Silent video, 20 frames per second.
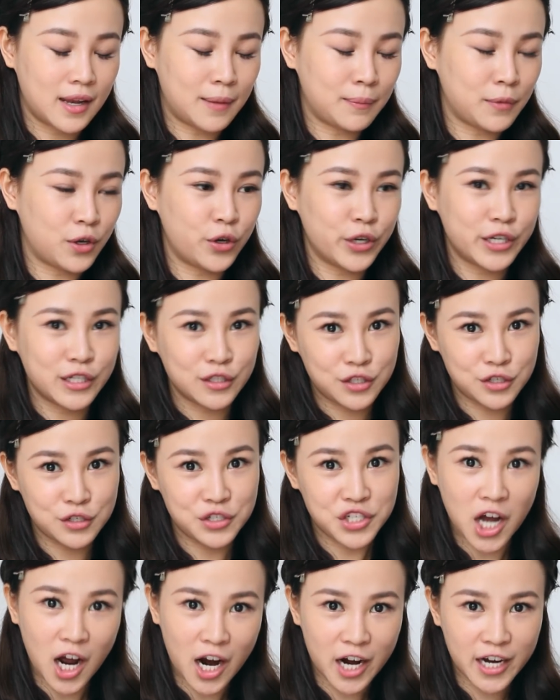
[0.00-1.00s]
I'm going to
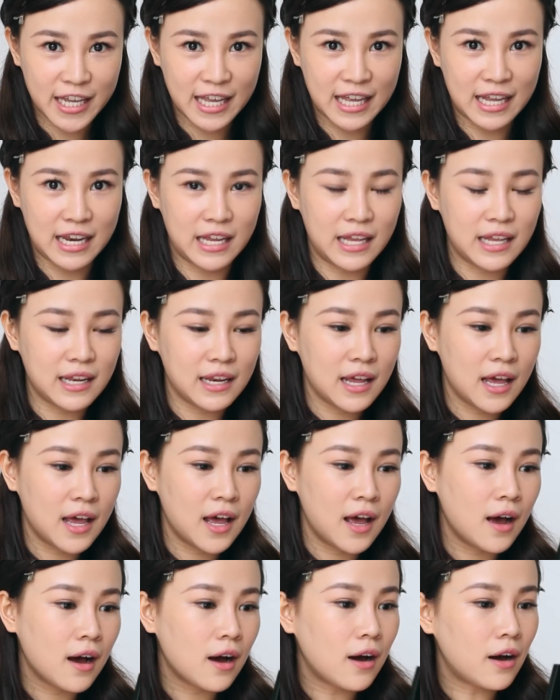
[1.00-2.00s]
target it
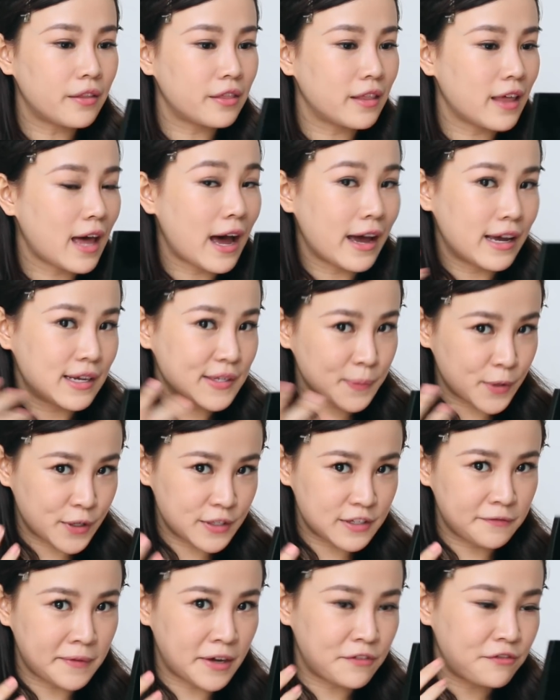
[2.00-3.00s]
on the highest
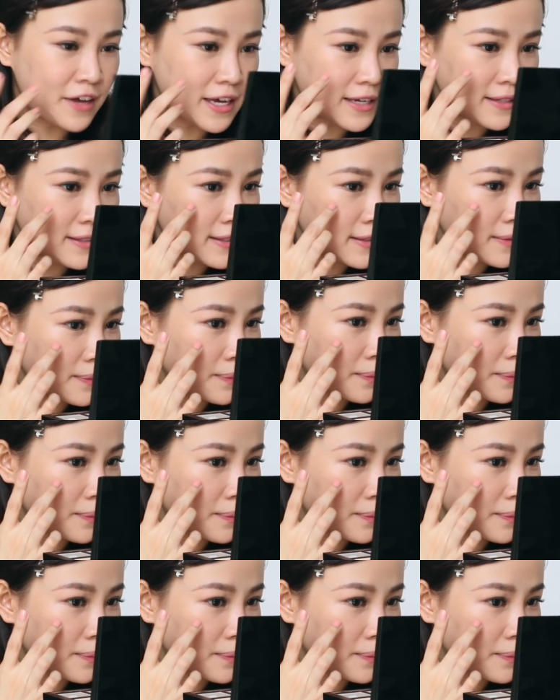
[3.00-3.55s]
points of my face.